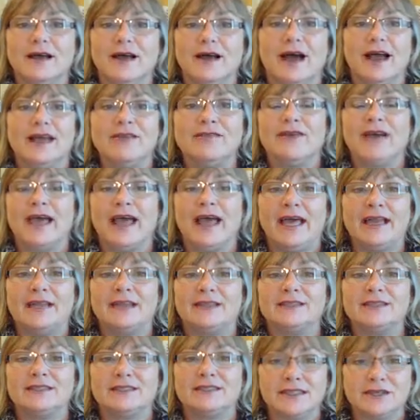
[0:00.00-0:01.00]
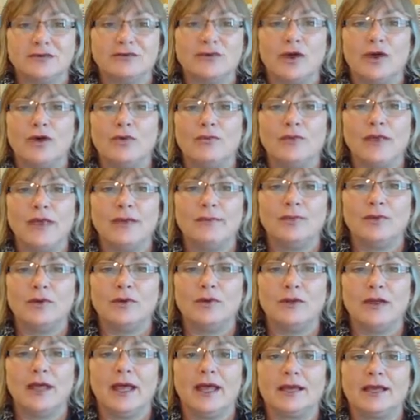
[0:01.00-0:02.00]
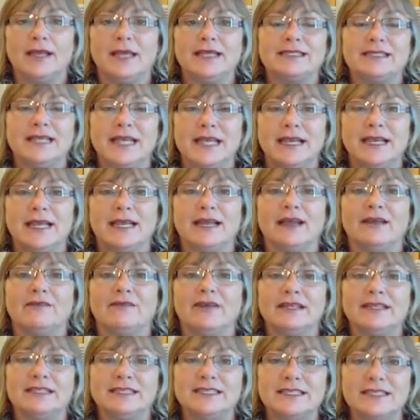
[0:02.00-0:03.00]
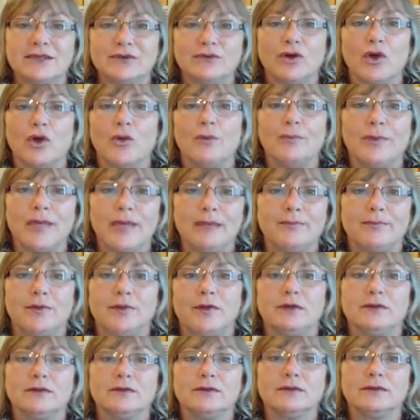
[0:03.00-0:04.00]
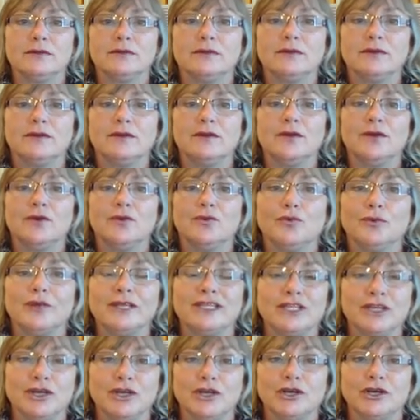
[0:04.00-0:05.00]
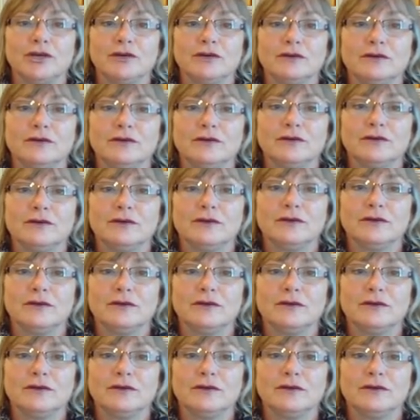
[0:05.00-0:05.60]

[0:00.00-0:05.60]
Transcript: I've had 0 people, and I say it again, I've had 0 people return,